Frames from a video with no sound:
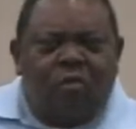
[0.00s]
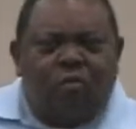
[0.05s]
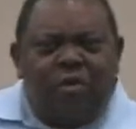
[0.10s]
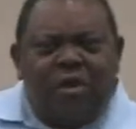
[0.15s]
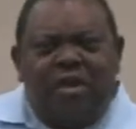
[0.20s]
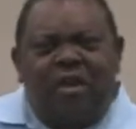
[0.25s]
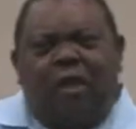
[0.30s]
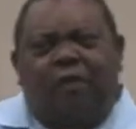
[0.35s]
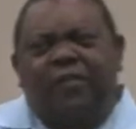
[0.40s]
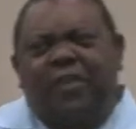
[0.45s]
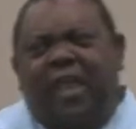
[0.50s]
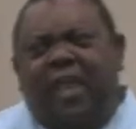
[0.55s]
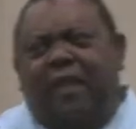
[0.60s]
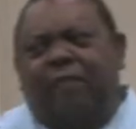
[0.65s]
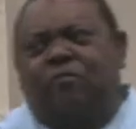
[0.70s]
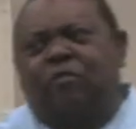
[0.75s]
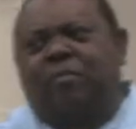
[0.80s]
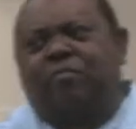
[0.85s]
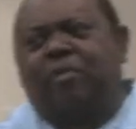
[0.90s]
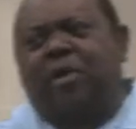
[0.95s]
We know
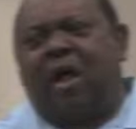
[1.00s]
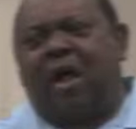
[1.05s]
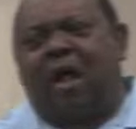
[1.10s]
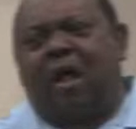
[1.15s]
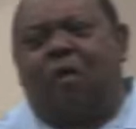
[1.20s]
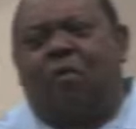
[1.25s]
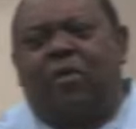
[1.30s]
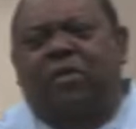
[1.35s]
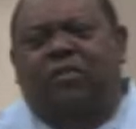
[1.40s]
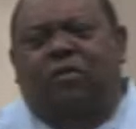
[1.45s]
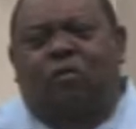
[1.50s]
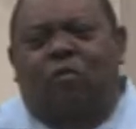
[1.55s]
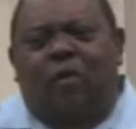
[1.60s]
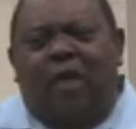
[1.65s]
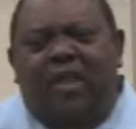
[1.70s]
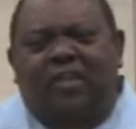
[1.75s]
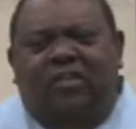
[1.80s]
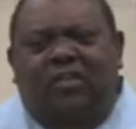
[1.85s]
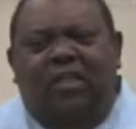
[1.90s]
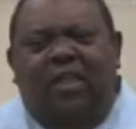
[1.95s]
that when Paul was
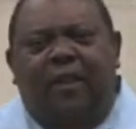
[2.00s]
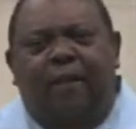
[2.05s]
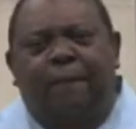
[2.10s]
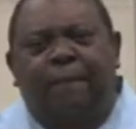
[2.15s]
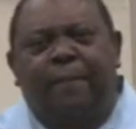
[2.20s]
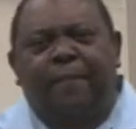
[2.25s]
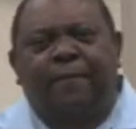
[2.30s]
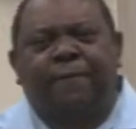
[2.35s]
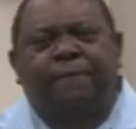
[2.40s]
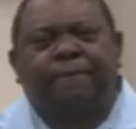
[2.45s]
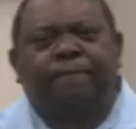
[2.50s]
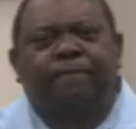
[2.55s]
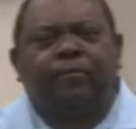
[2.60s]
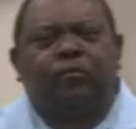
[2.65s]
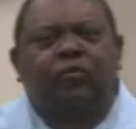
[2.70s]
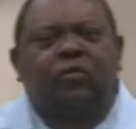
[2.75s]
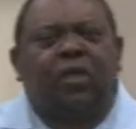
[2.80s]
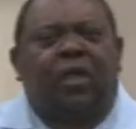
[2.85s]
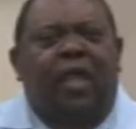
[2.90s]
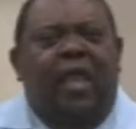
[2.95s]
arrested
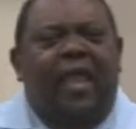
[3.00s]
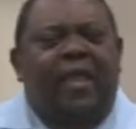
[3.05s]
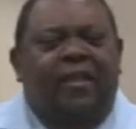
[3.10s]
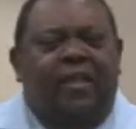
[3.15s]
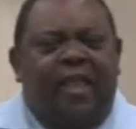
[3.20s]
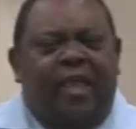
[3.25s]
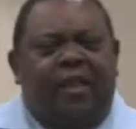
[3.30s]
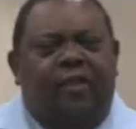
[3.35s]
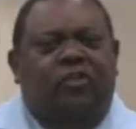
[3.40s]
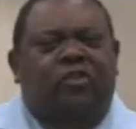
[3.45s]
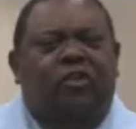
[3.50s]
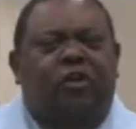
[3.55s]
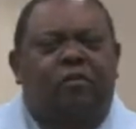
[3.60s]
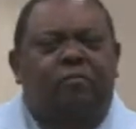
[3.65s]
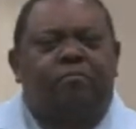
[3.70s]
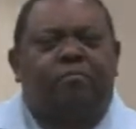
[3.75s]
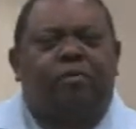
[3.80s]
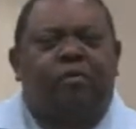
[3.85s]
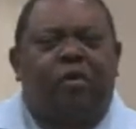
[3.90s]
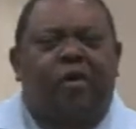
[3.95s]
at a
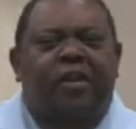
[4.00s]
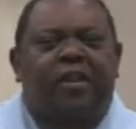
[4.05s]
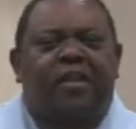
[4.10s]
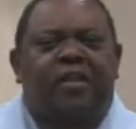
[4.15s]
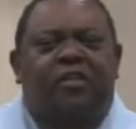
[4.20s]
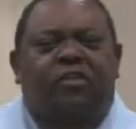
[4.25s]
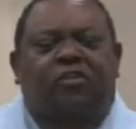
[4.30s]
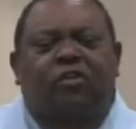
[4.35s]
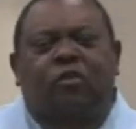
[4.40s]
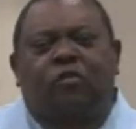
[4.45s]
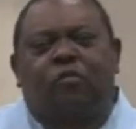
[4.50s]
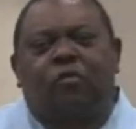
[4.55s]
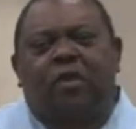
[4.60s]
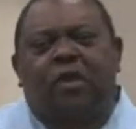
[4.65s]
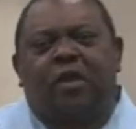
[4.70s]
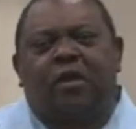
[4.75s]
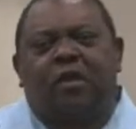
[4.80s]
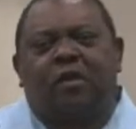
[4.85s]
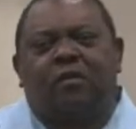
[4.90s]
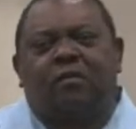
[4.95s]
certain point in his
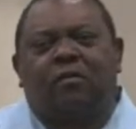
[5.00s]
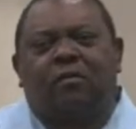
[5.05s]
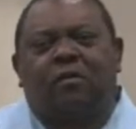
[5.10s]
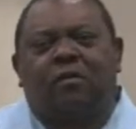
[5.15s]
career,